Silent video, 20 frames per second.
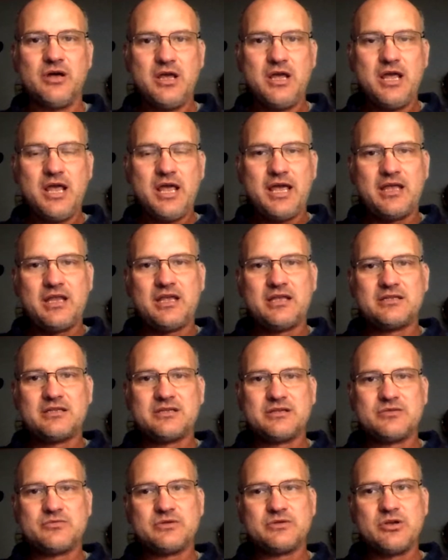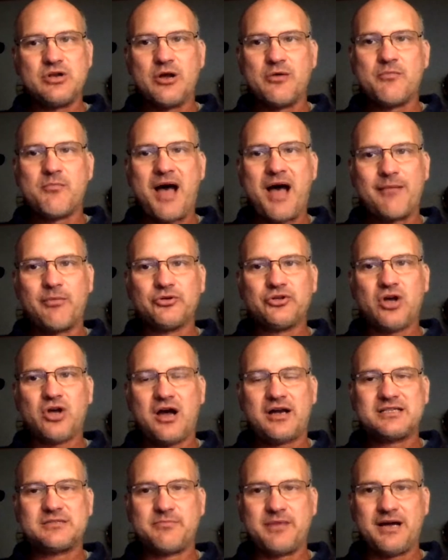the Bible
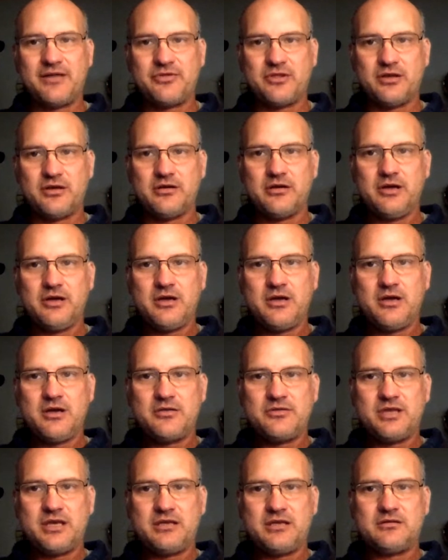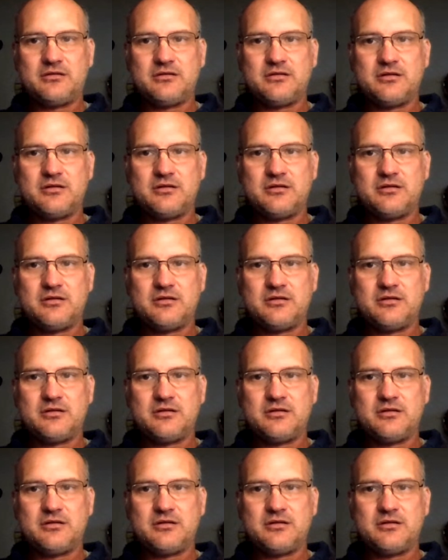talks about that